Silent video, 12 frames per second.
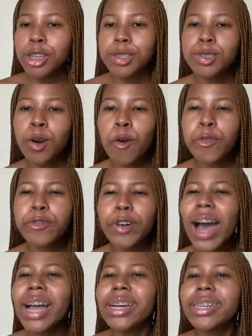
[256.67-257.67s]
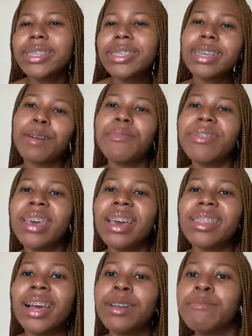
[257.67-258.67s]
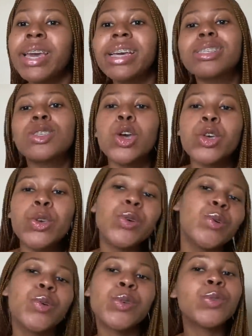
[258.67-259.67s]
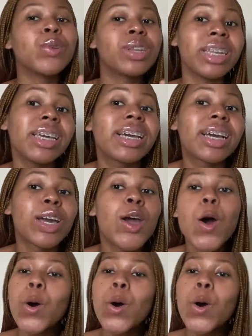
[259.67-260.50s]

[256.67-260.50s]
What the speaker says: So find something that makes you unique.